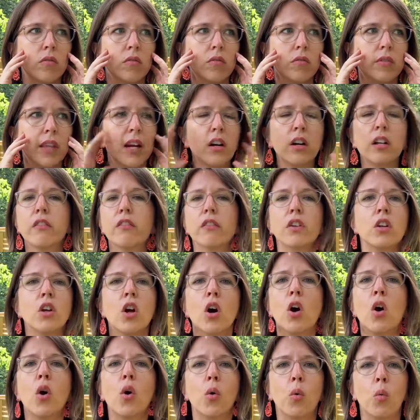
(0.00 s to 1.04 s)
they don't even
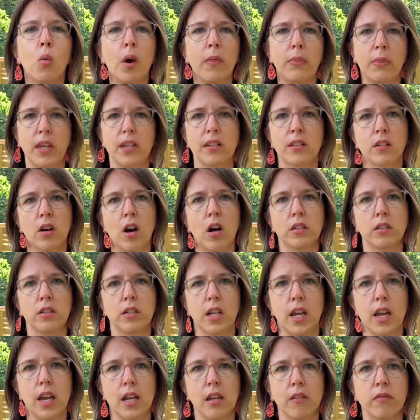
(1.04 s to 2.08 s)
know what they saw
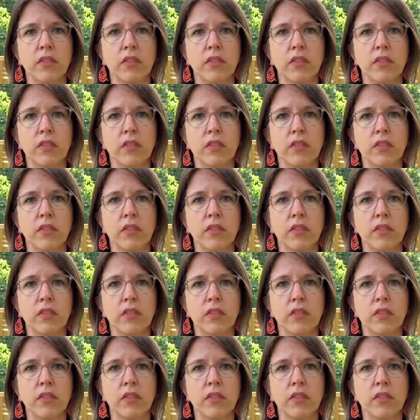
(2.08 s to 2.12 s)
today.